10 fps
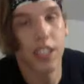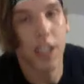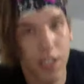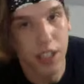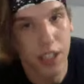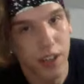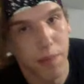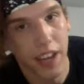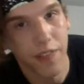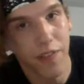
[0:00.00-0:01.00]
is also in
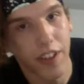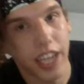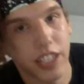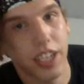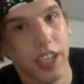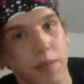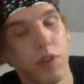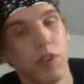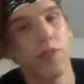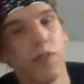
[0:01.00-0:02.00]
my flashy
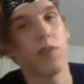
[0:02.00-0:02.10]
move